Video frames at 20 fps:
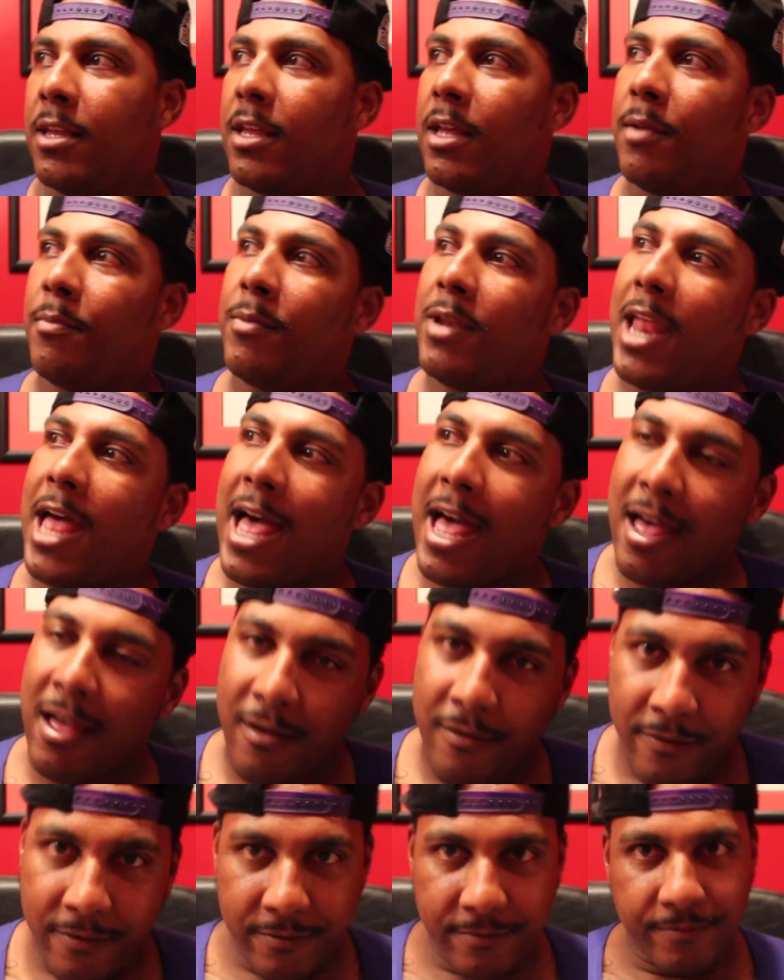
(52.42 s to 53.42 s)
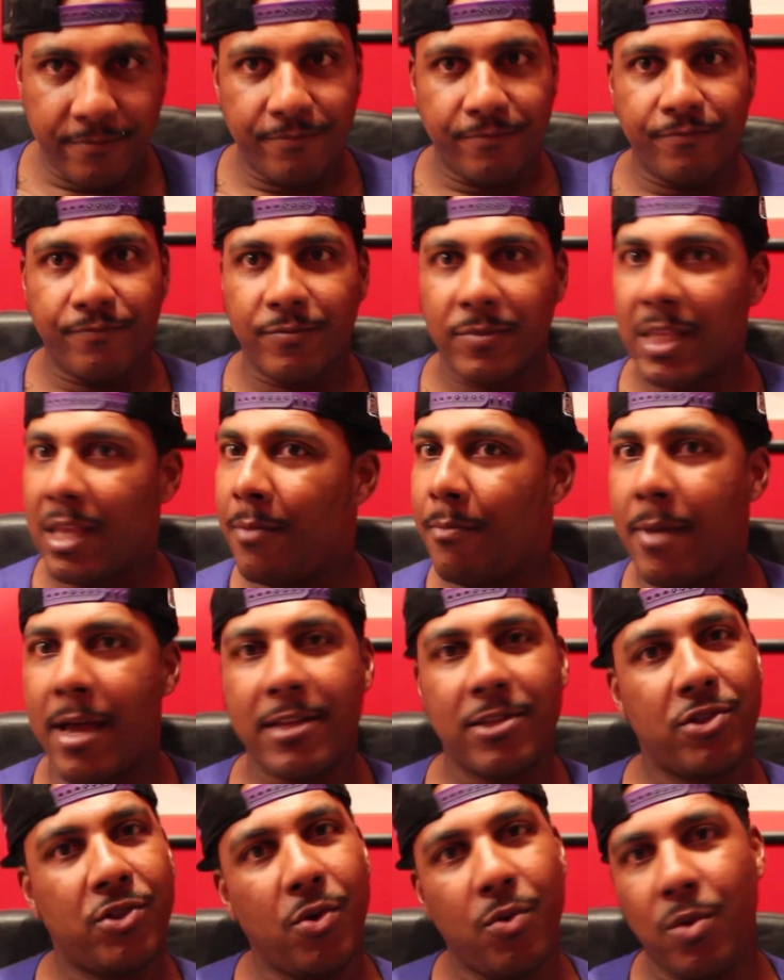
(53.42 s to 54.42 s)
I'm live in my
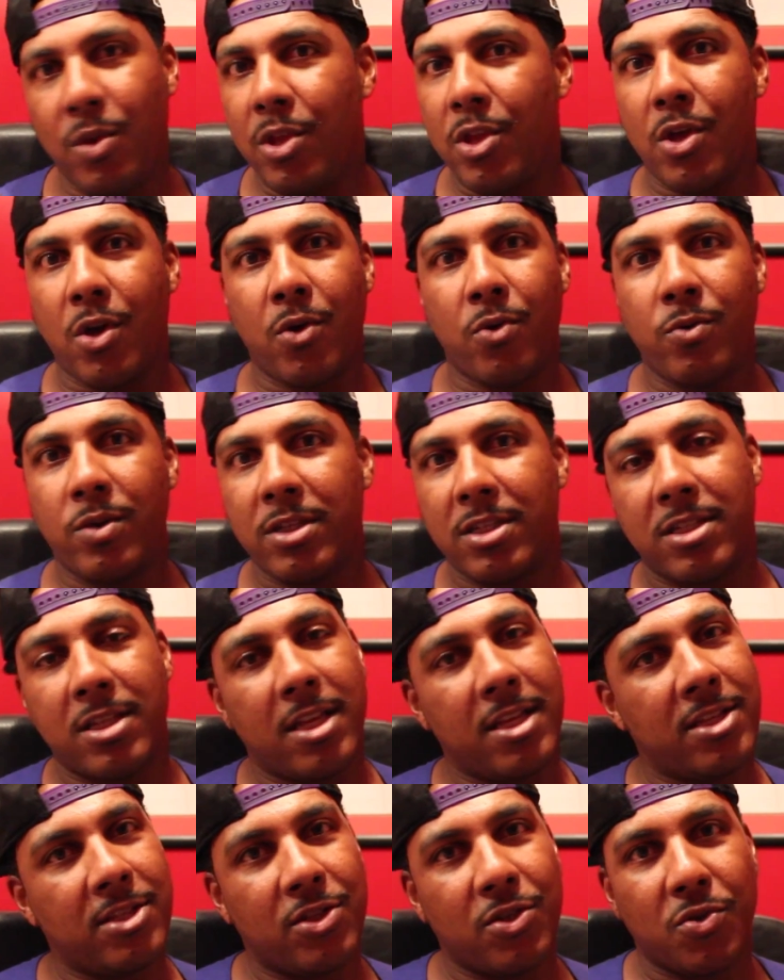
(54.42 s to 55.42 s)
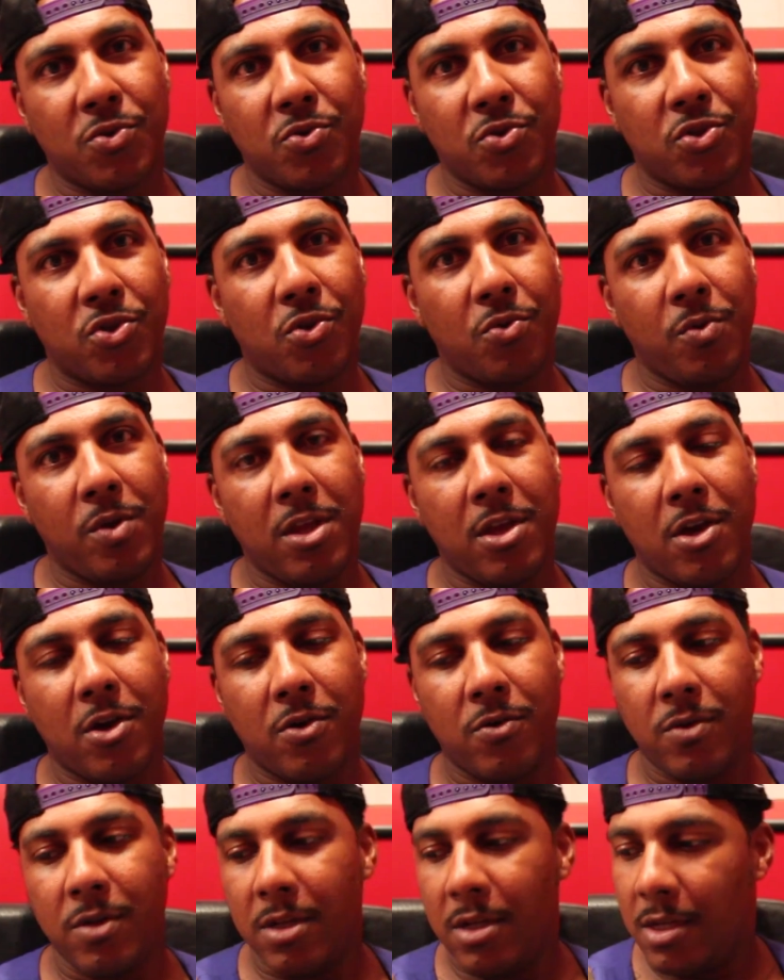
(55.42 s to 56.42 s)
studio, the thesonzone
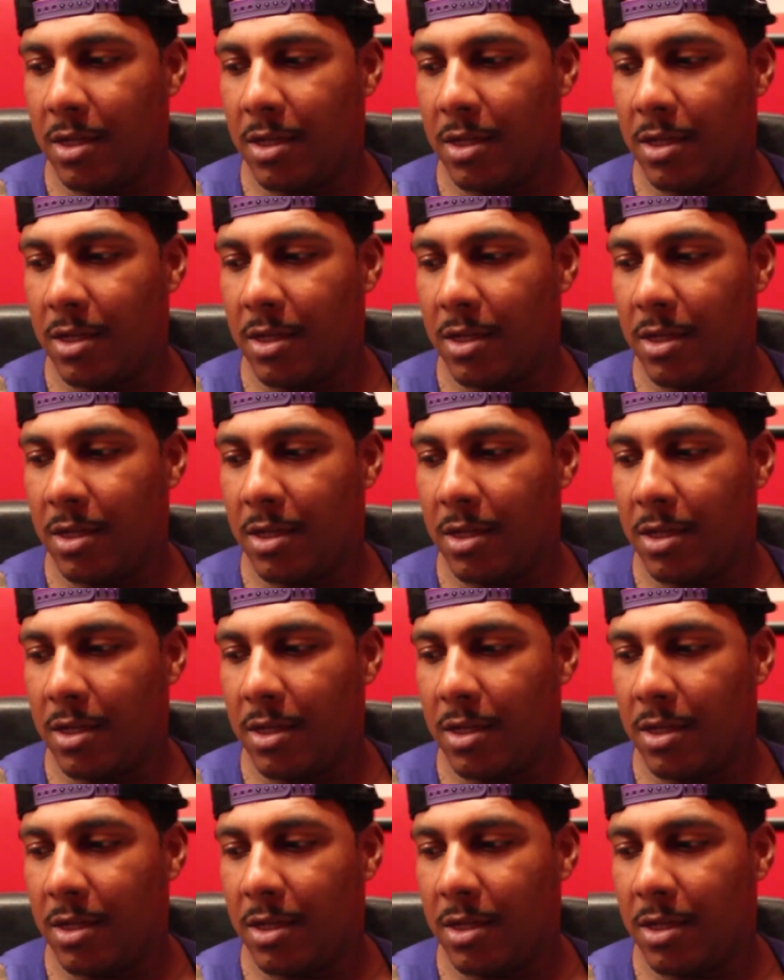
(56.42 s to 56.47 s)
studio.